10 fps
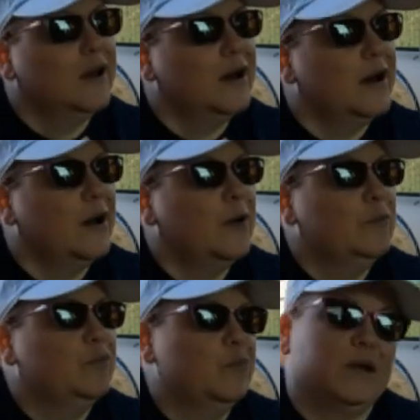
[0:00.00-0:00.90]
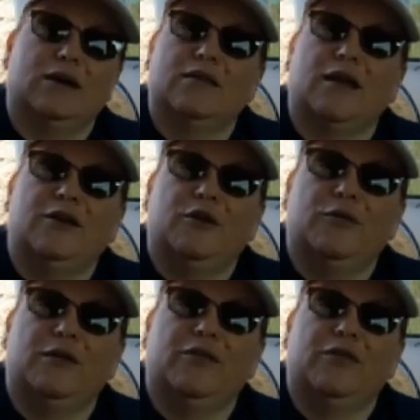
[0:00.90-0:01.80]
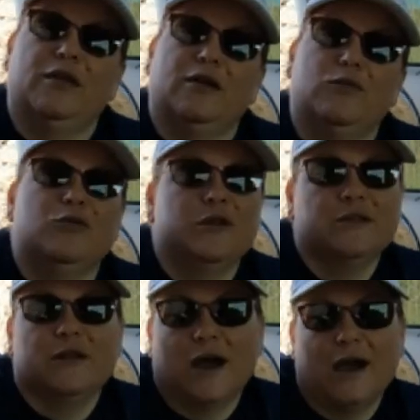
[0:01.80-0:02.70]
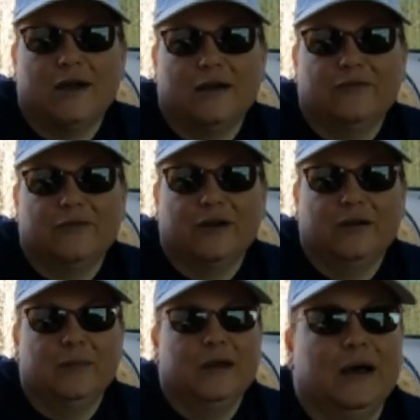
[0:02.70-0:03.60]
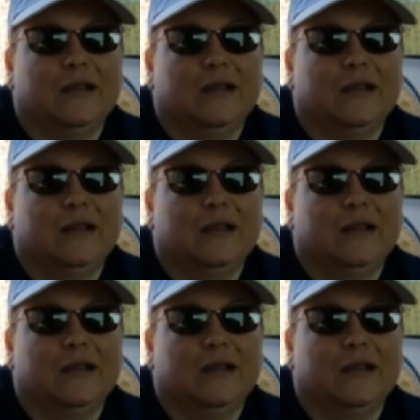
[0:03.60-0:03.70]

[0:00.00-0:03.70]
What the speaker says: because I know that the community that I come from,